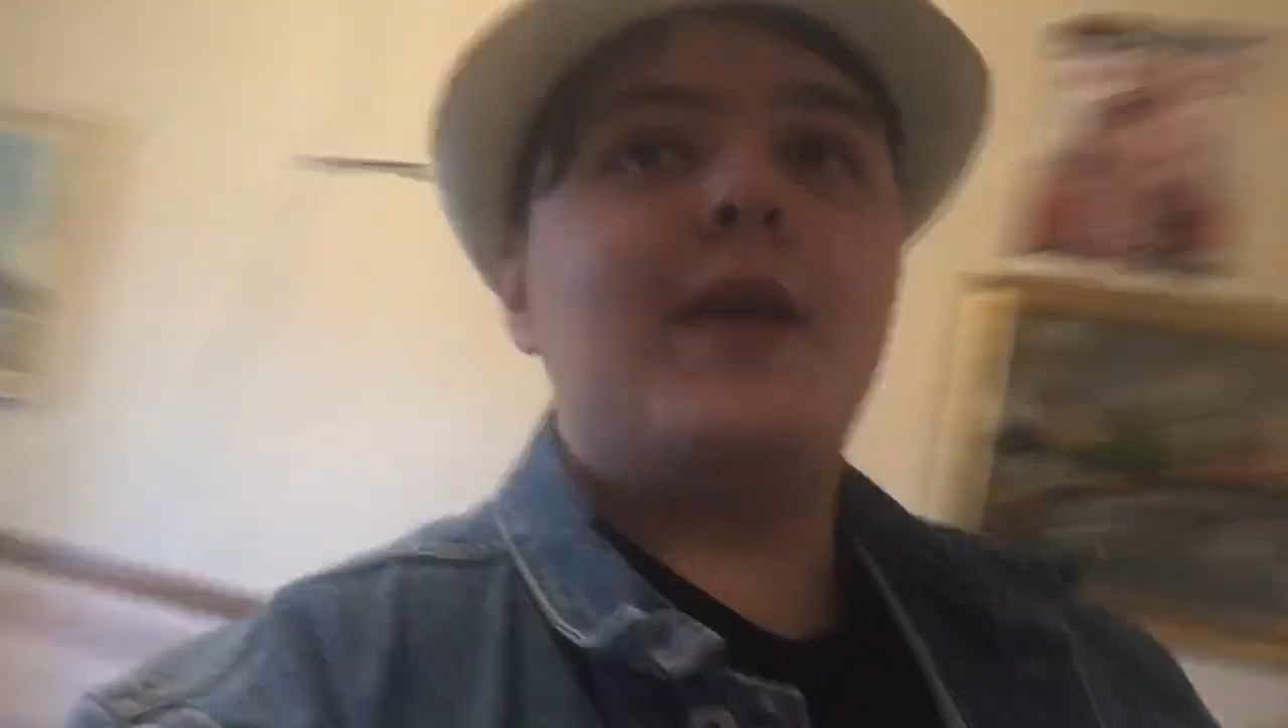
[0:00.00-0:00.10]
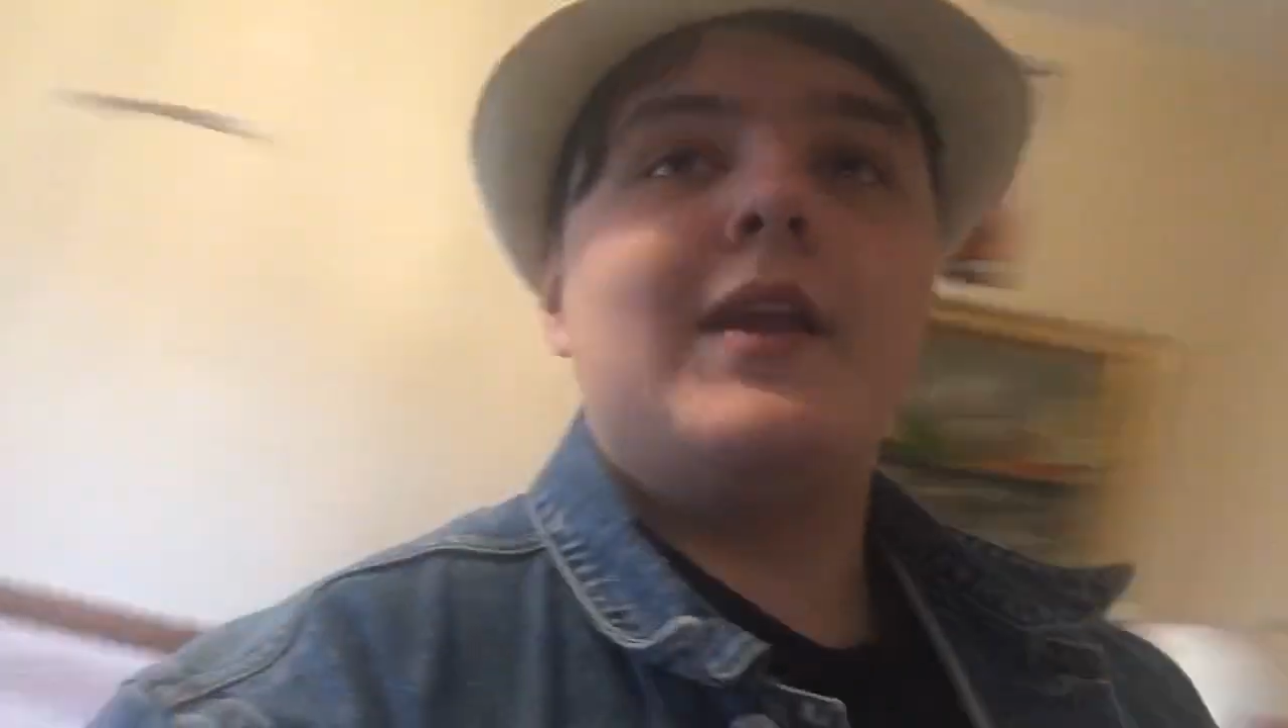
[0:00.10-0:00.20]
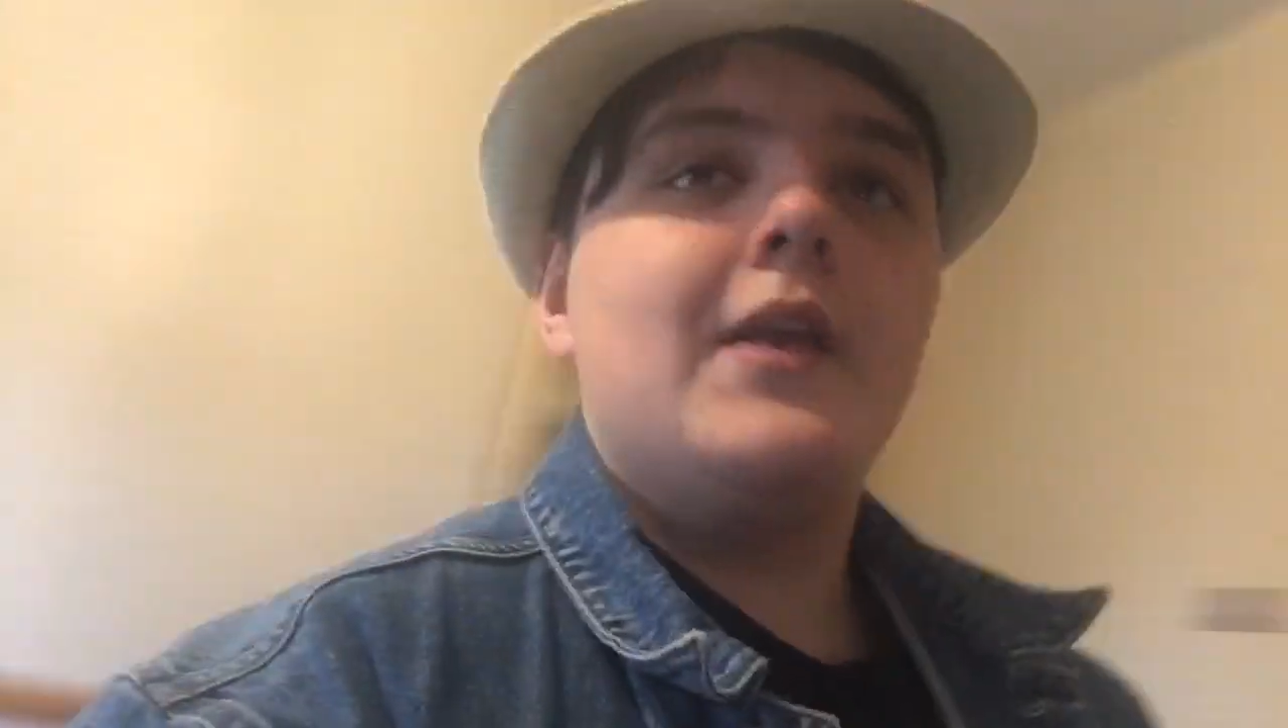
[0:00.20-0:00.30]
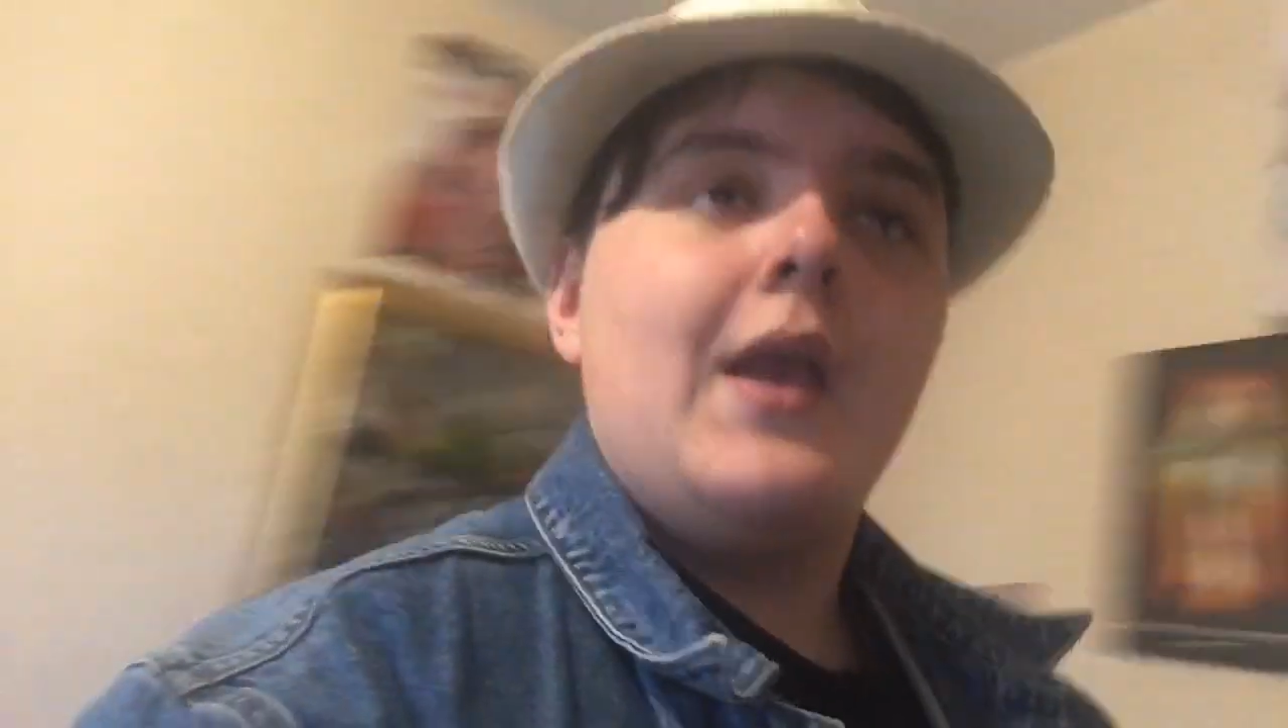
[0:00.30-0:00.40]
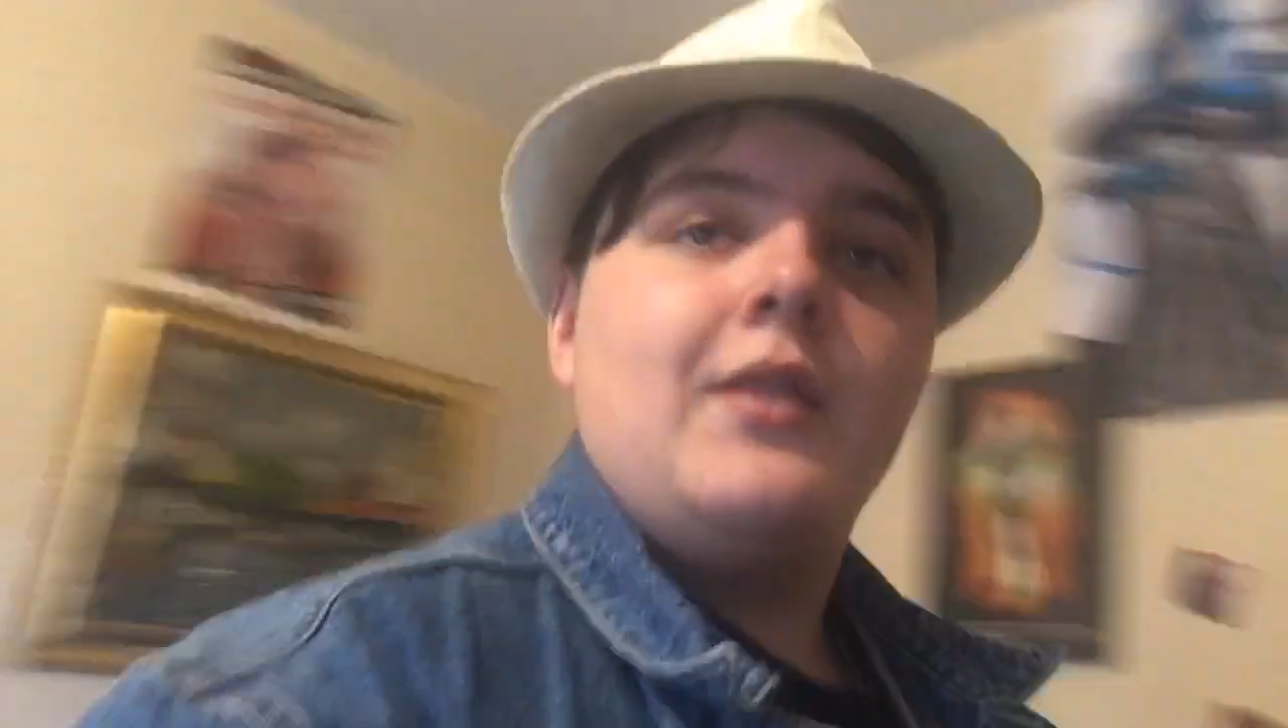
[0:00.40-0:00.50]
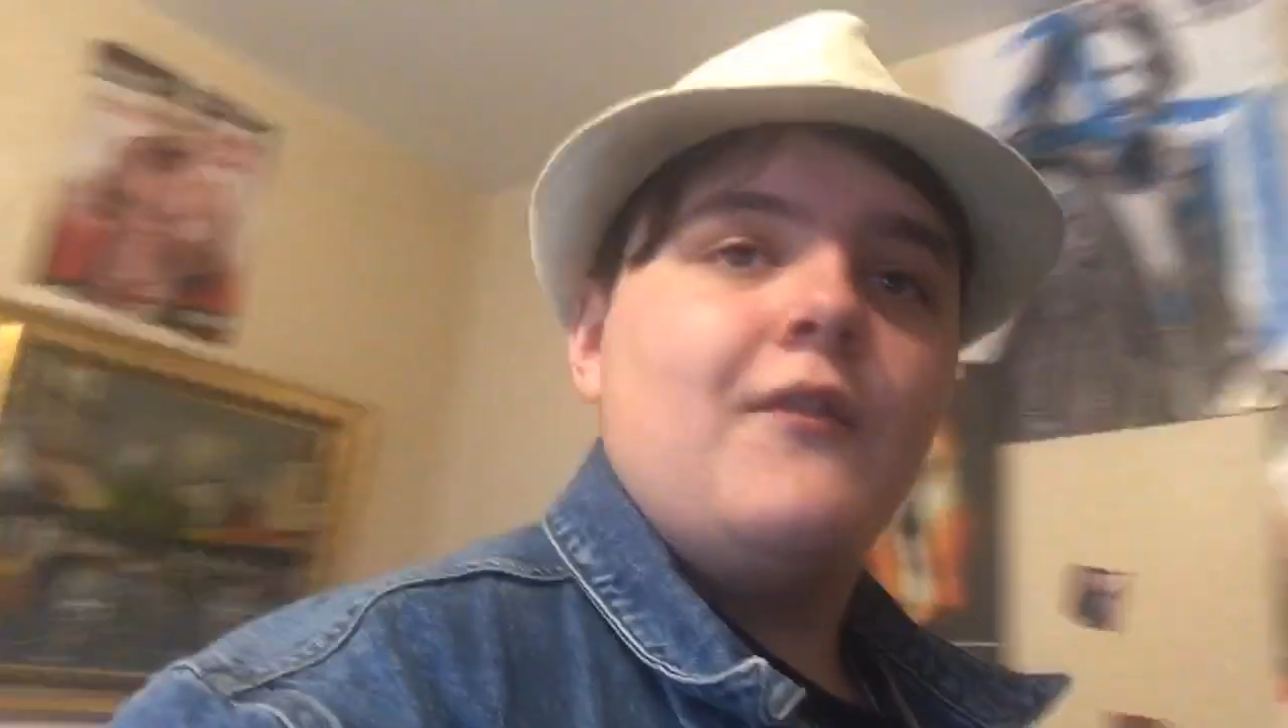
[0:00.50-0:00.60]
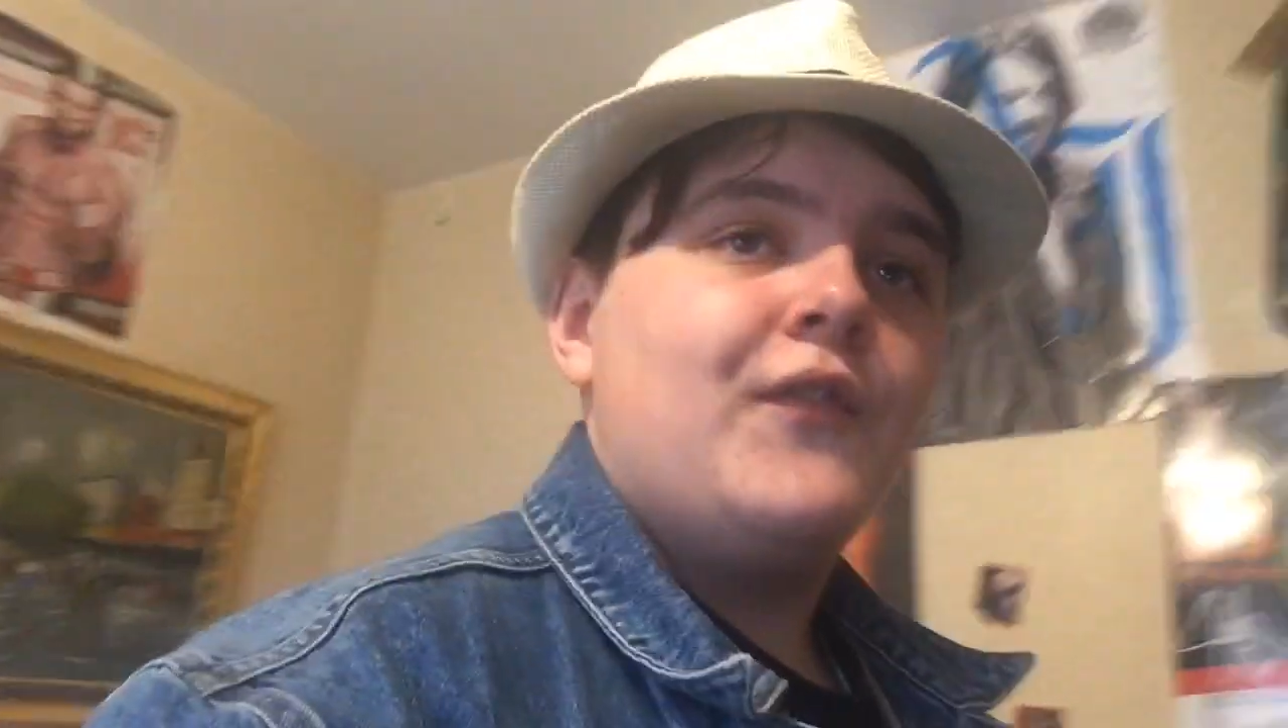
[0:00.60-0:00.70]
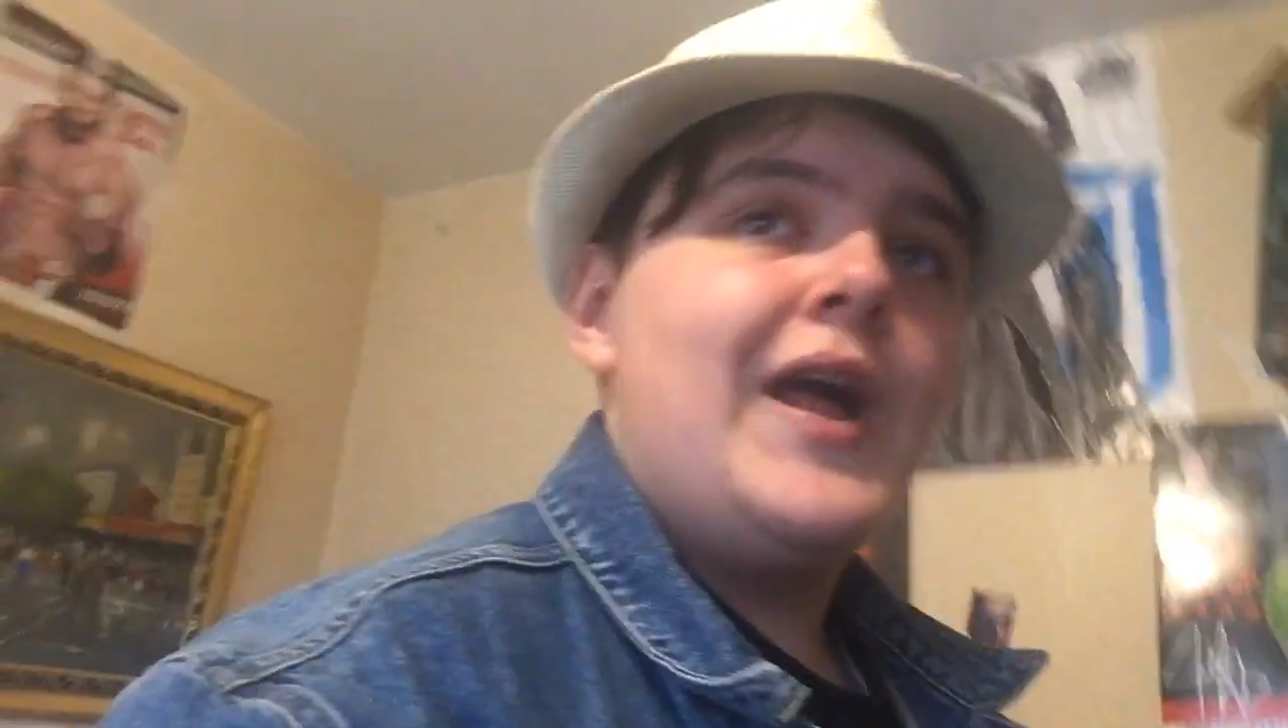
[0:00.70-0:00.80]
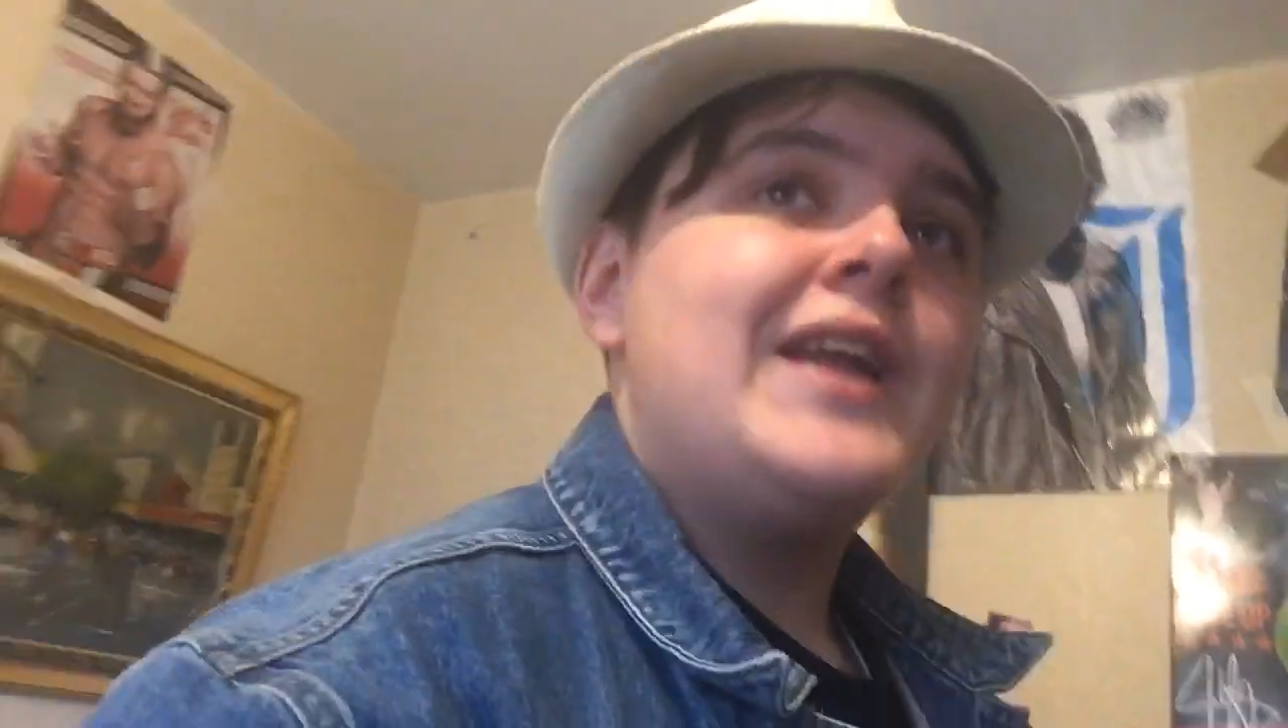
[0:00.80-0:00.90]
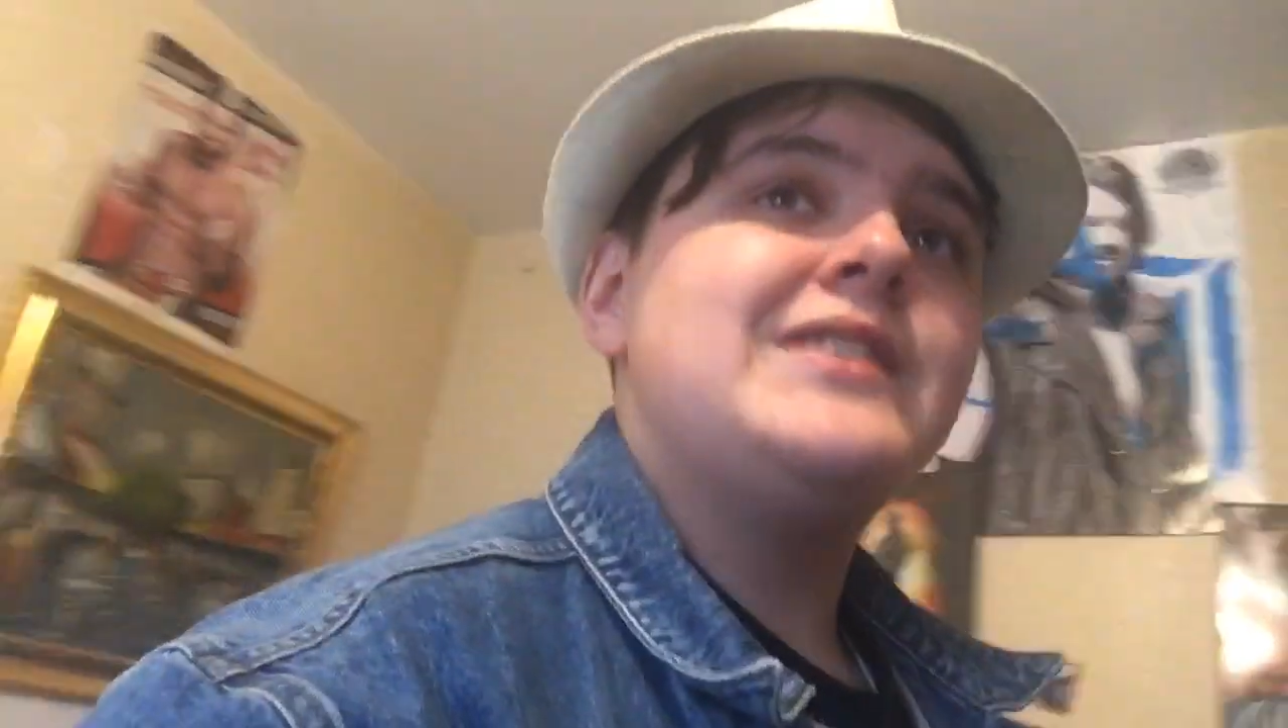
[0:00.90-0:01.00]
me in the
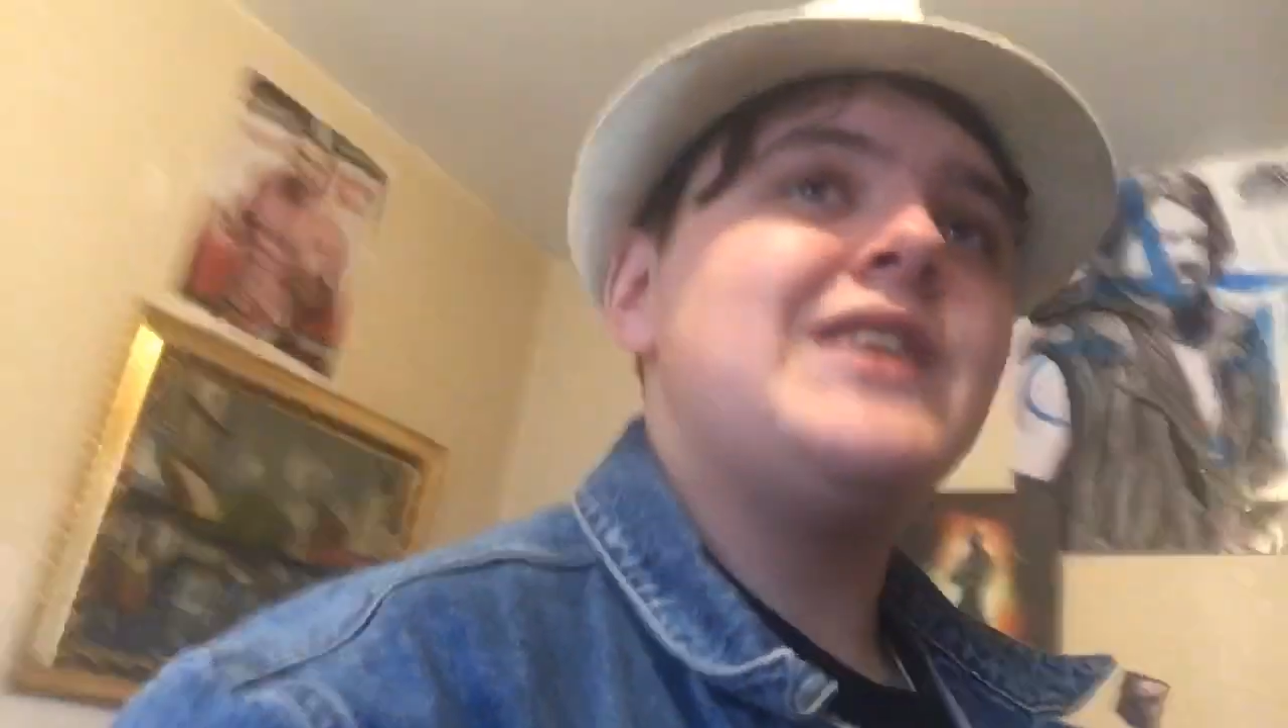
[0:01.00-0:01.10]
flight